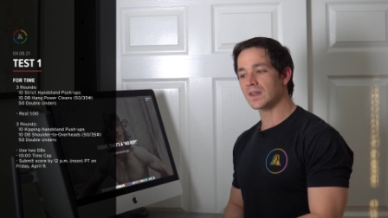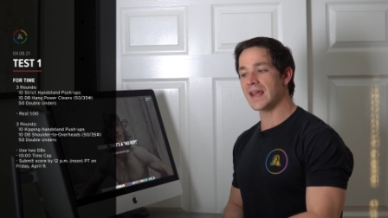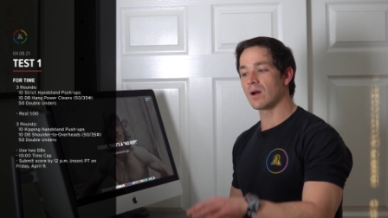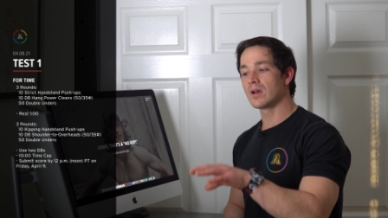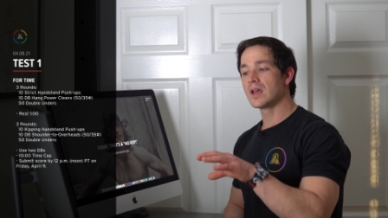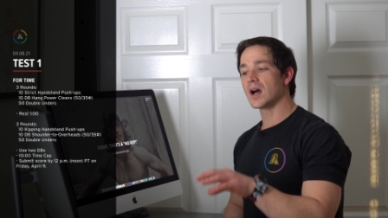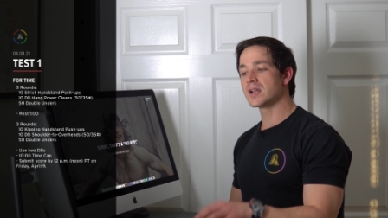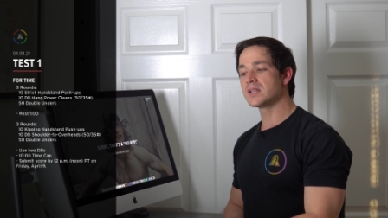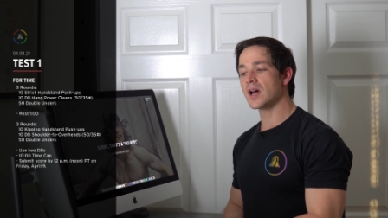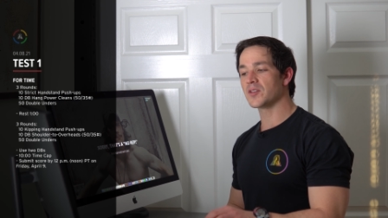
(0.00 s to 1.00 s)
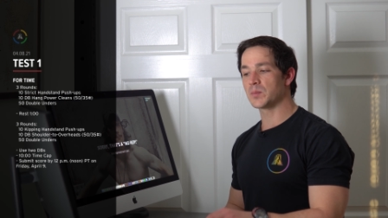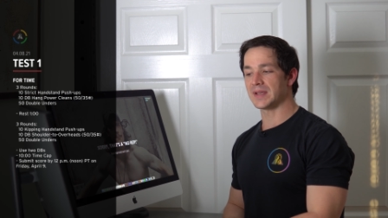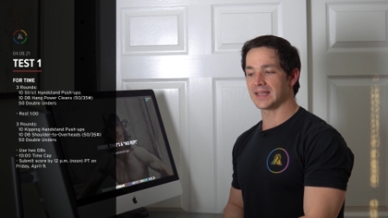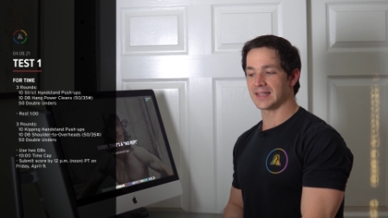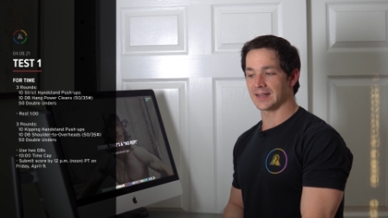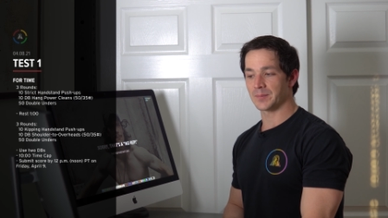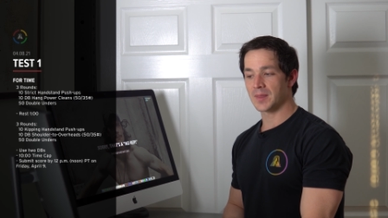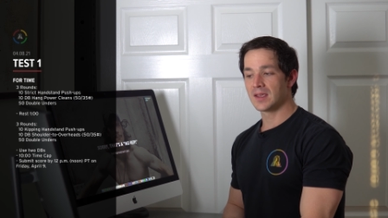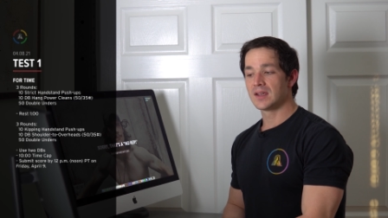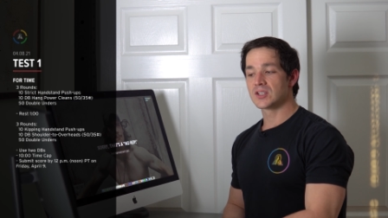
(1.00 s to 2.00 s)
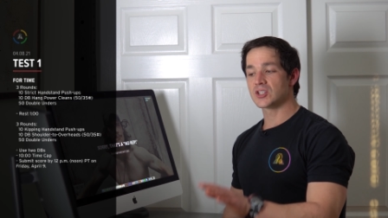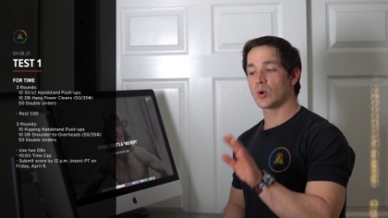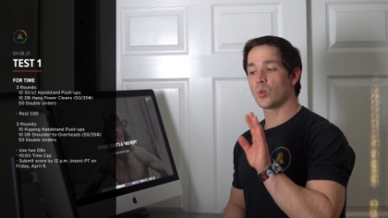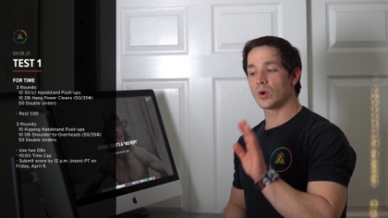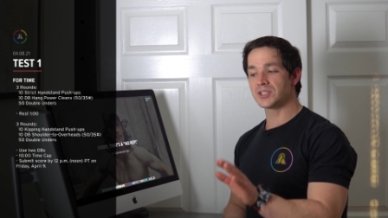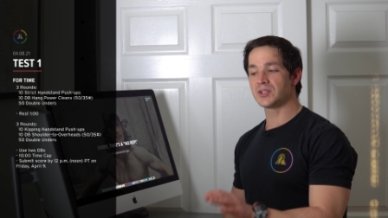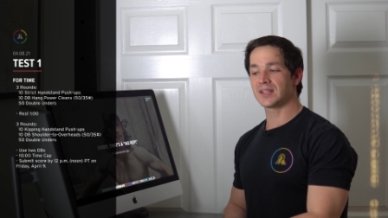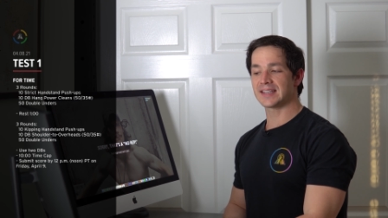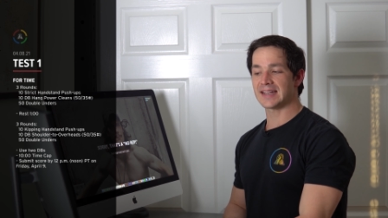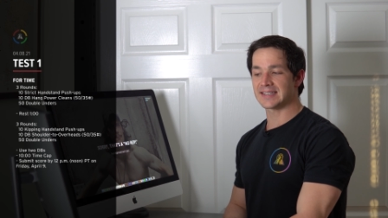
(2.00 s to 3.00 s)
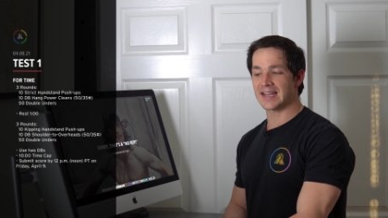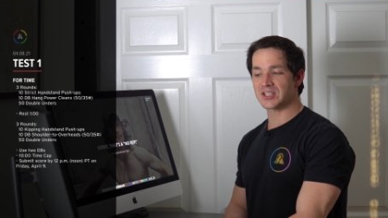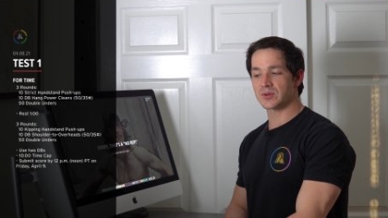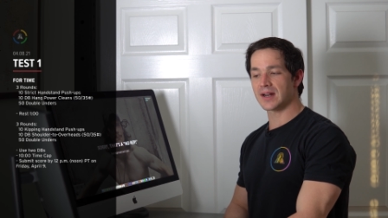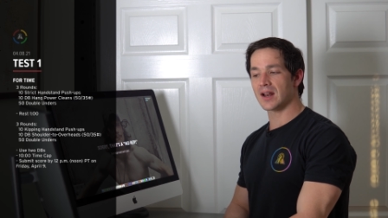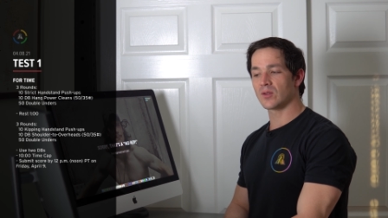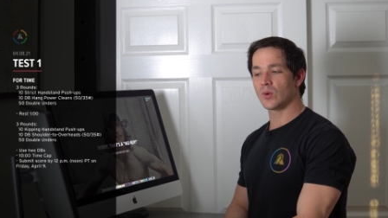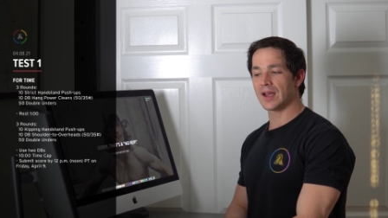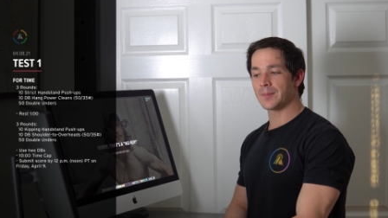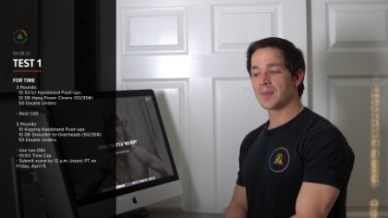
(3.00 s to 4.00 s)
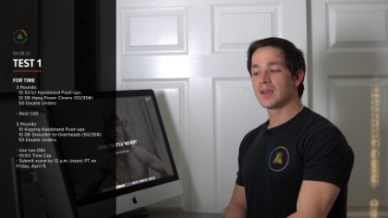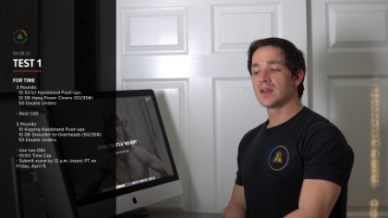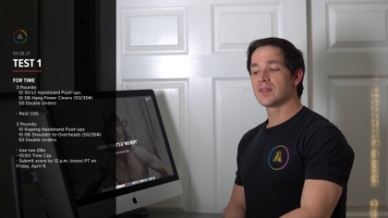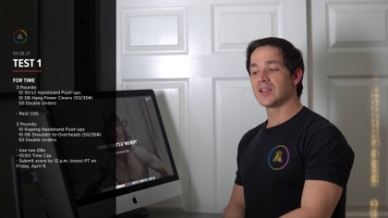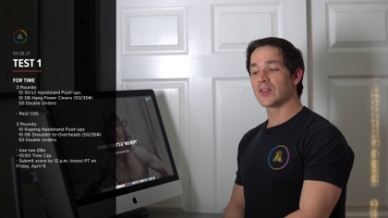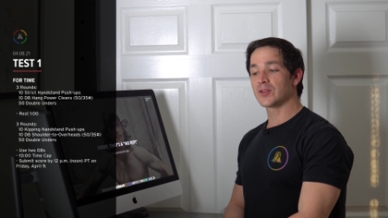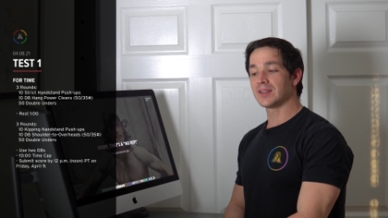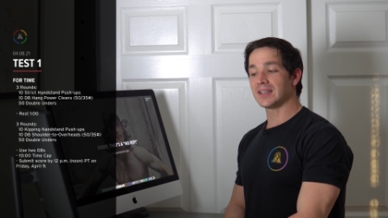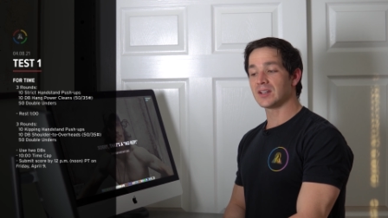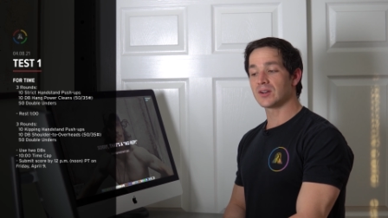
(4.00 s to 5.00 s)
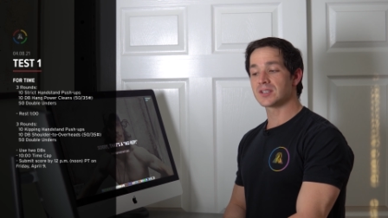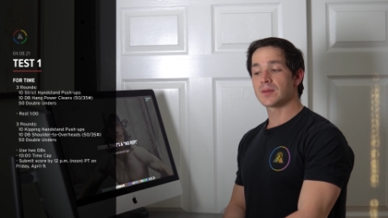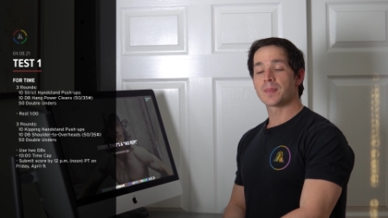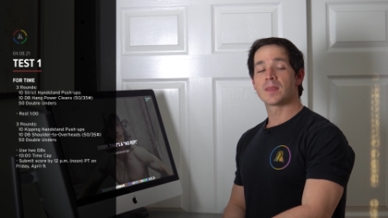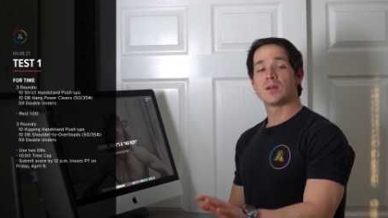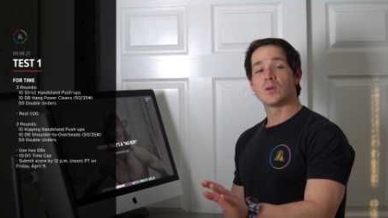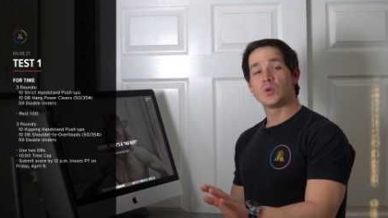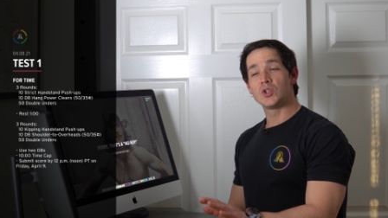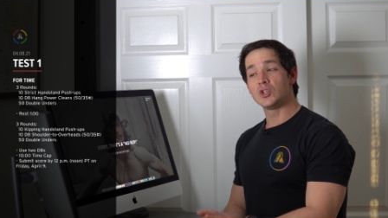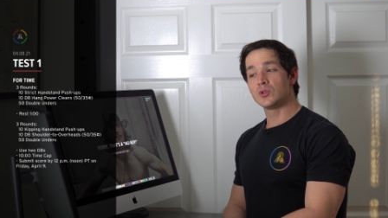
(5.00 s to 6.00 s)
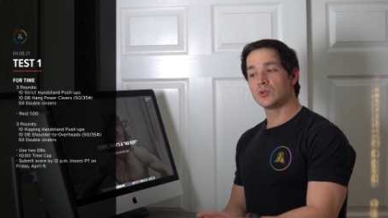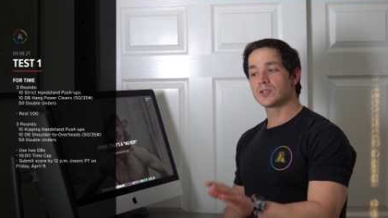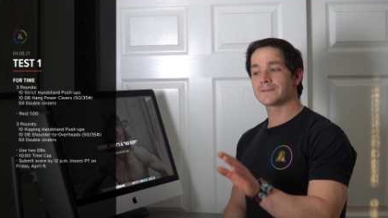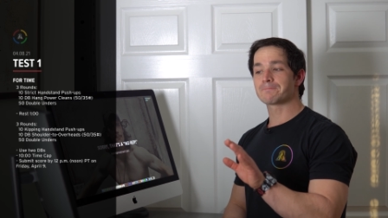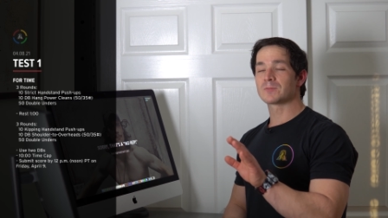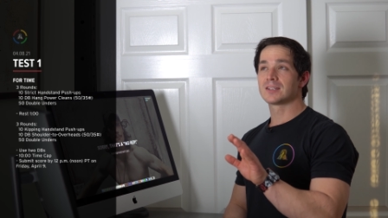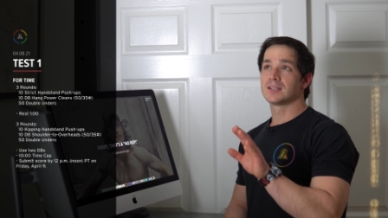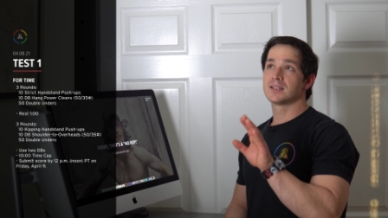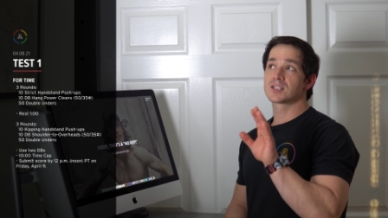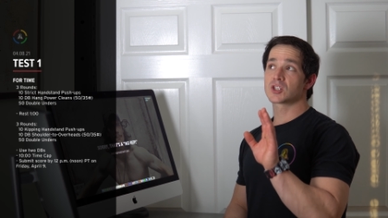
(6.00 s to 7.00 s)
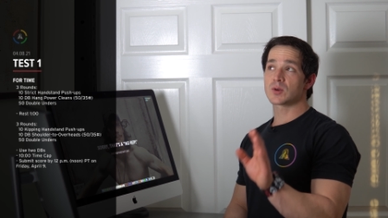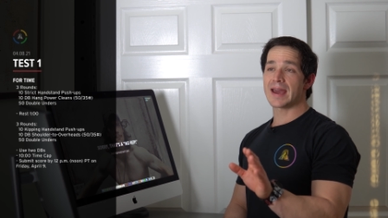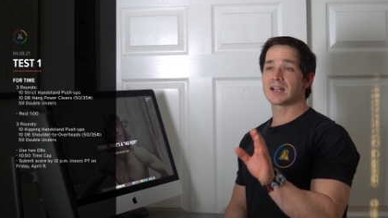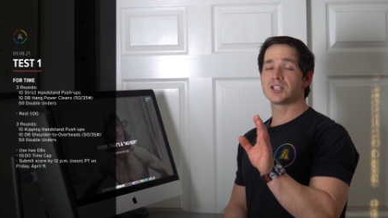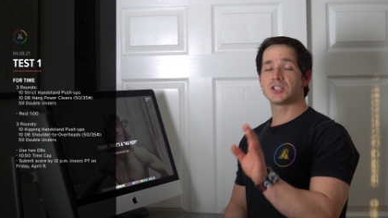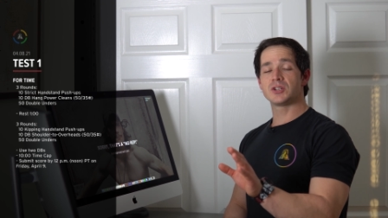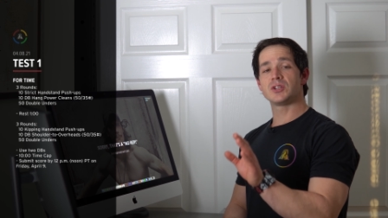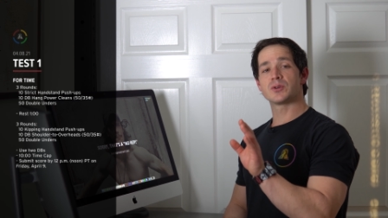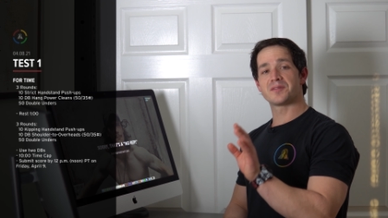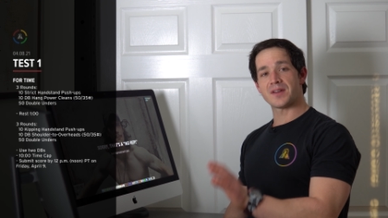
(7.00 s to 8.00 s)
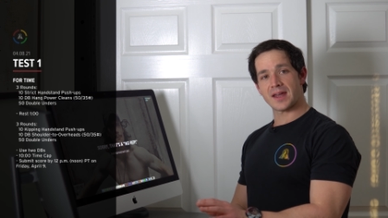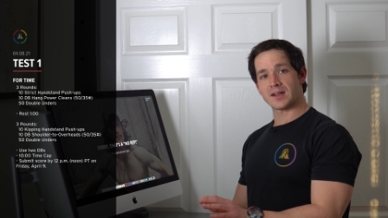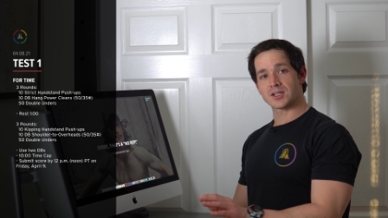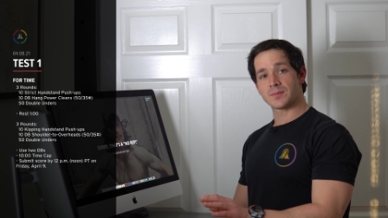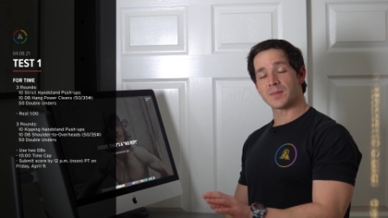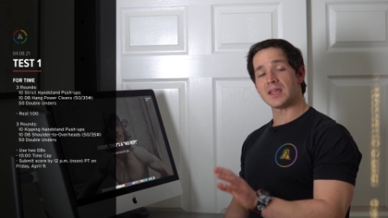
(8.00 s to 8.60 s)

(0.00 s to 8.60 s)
Now, another big thing. So once you get that test run out of the way, the other thing here is use strategy to your advantage.